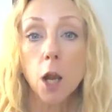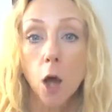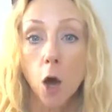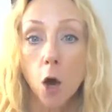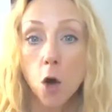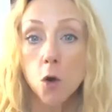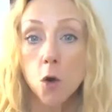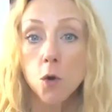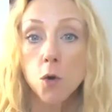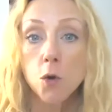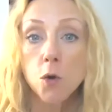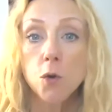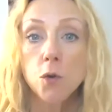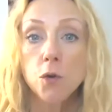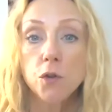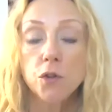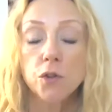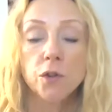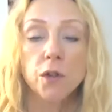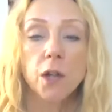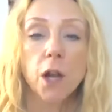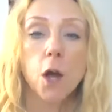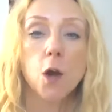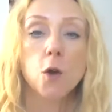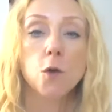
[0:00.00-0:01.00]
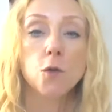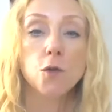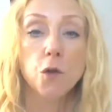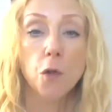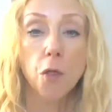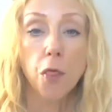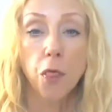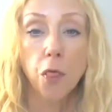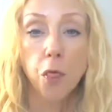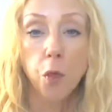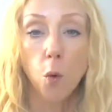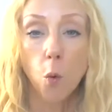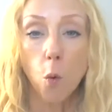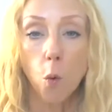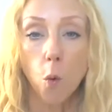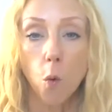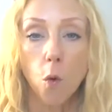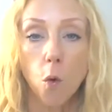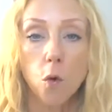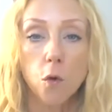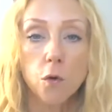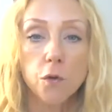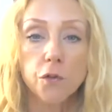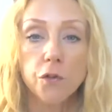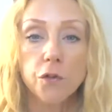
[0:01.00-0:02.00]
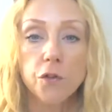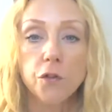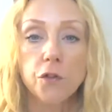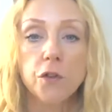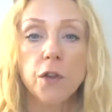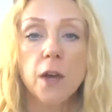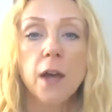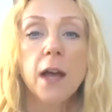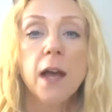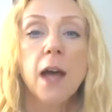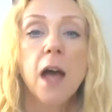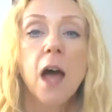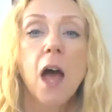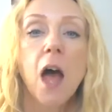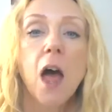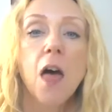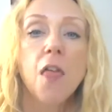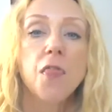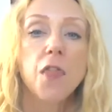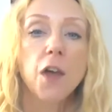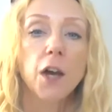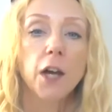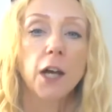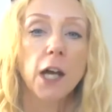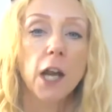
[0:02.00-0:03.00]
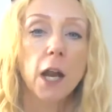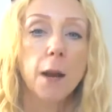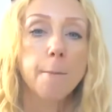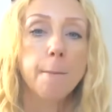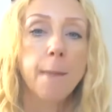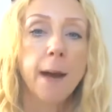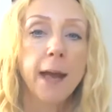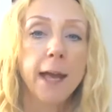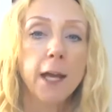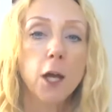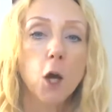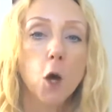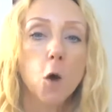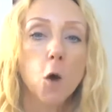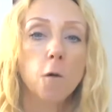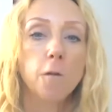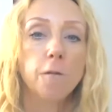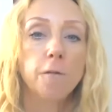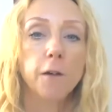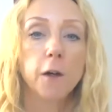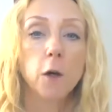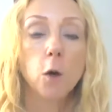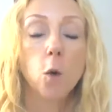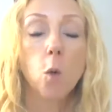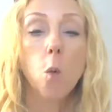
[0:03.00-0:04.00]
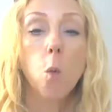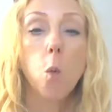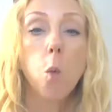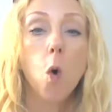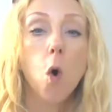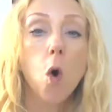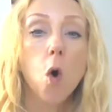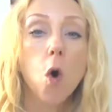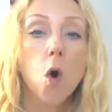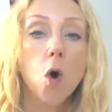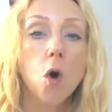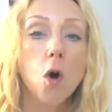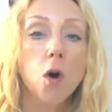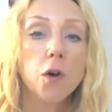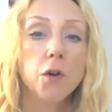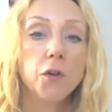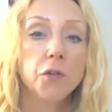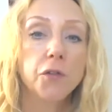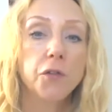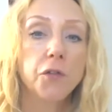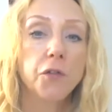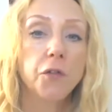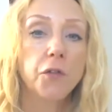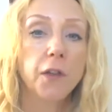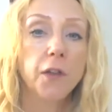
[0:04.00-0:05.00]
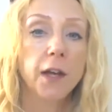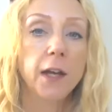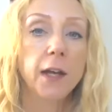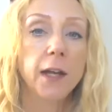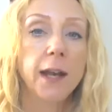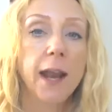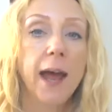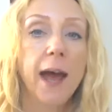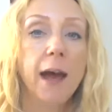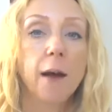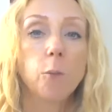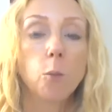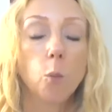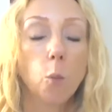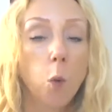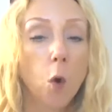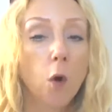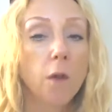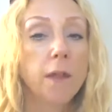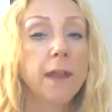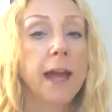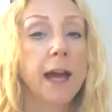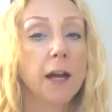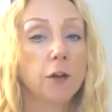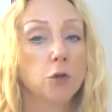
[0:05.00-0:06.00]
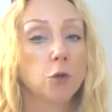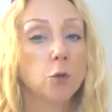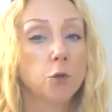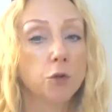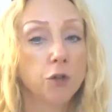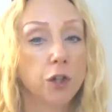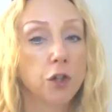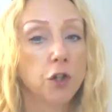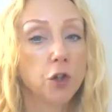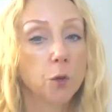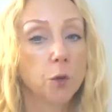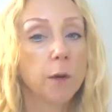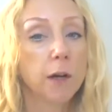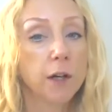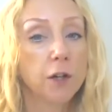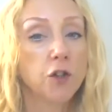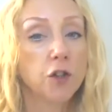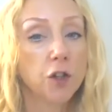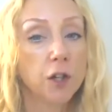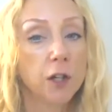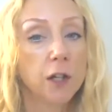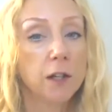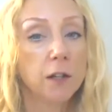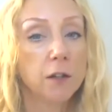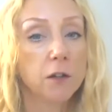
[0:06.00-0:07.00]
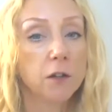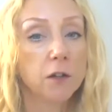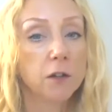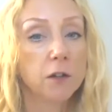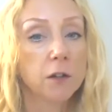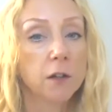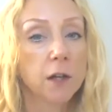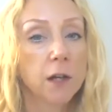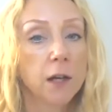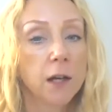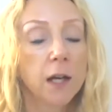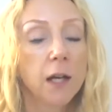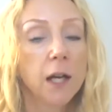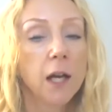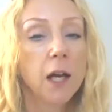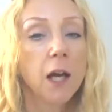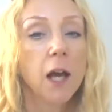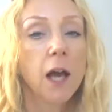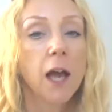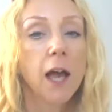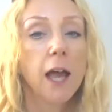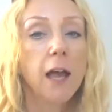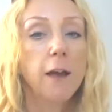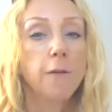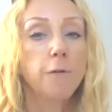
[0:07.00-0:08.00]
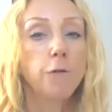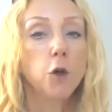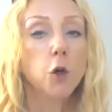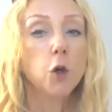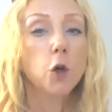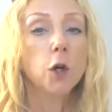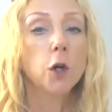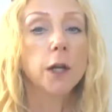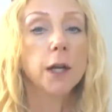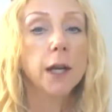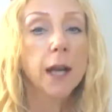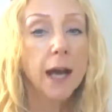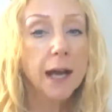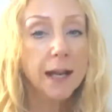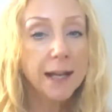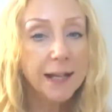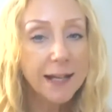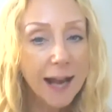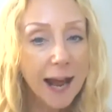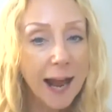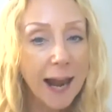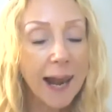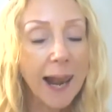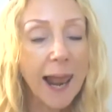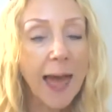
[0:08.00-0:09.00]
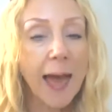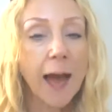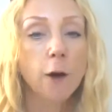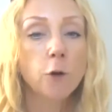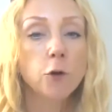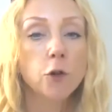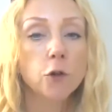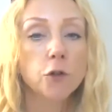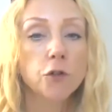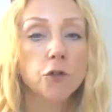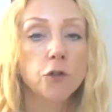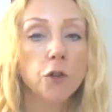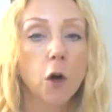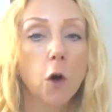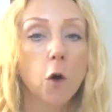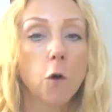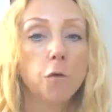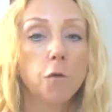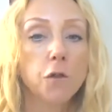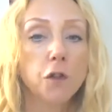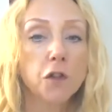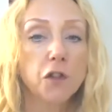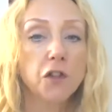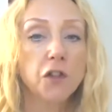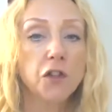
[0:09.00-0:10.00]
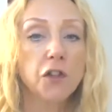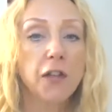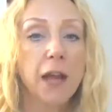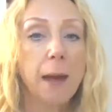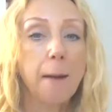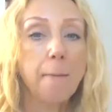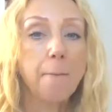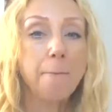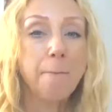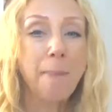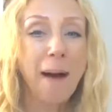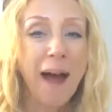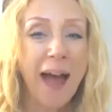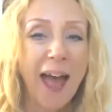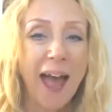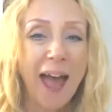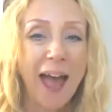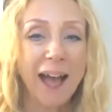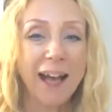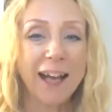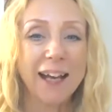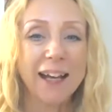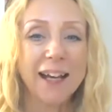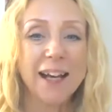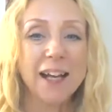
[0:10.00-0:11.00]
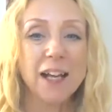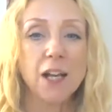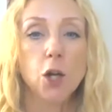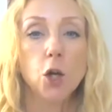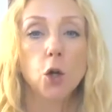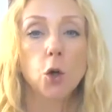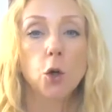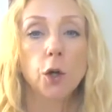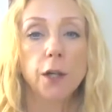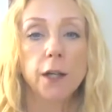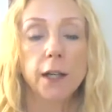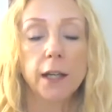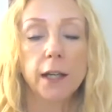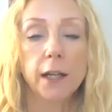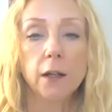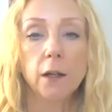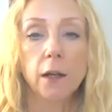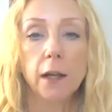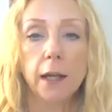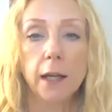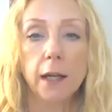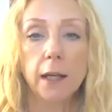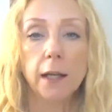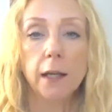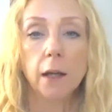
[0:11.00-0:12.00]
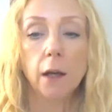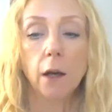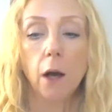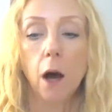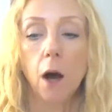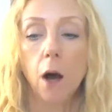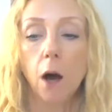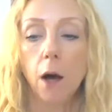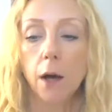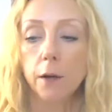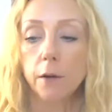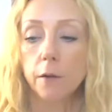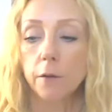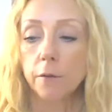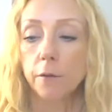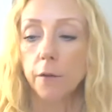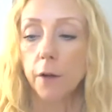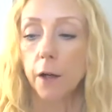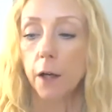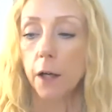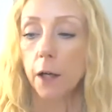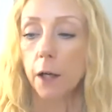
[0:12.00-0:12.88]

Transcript: loads and loads of thoughts. They're going to make her feel worse than what the actual situation is. If you can allow yourself to step back and look at it in kind of